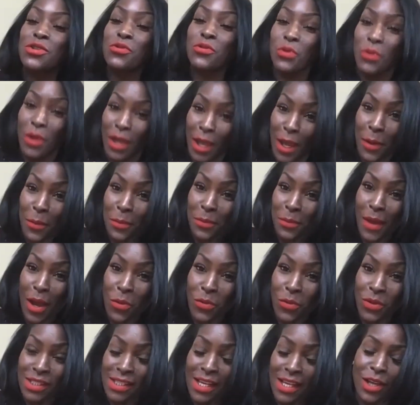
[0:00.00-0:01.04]
through him, I
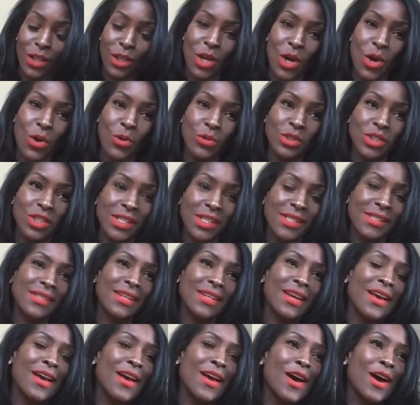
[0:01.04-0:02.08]
would say alone, just
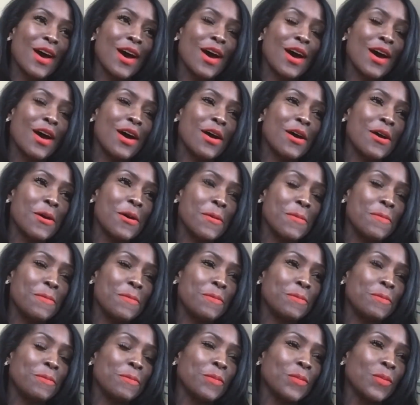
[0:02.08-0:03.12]
um,